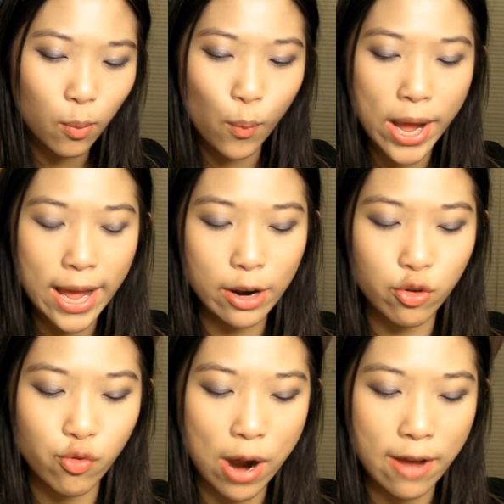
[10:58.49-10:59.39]
Wet
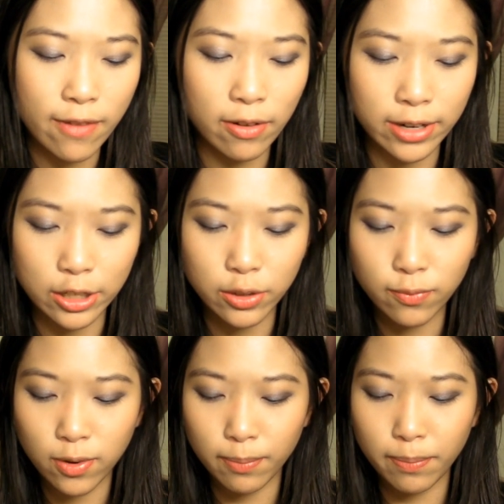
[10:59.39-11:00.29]
and Dry Foundation
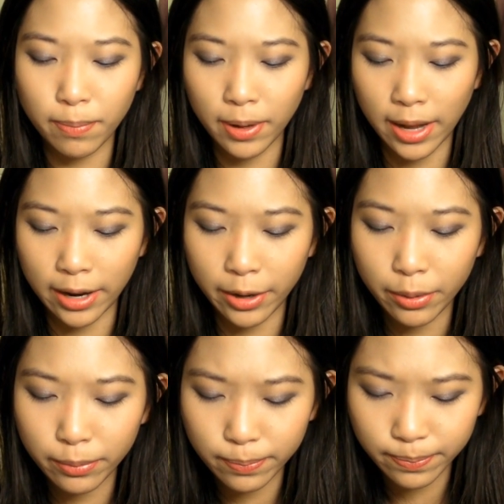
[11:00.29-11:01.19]
from Palladio.